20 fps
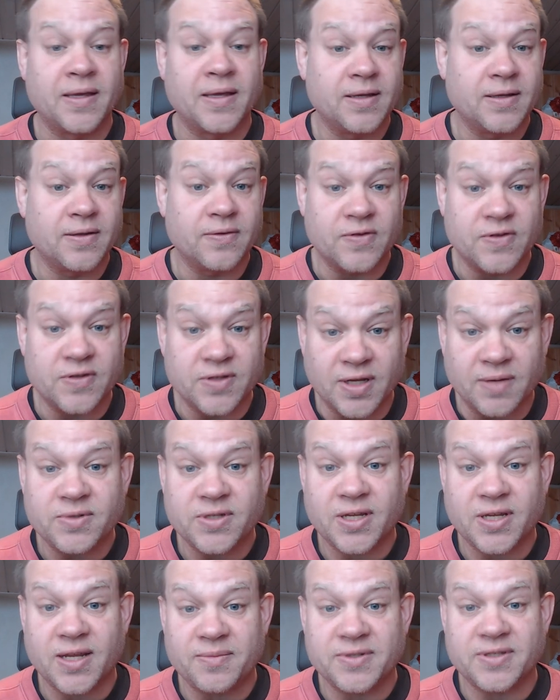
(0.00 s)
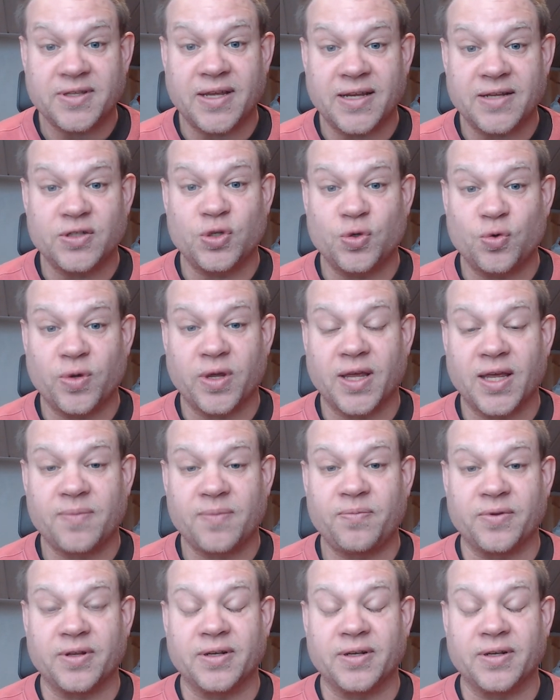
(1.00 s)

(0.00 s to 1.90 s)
Sometimes they do happen.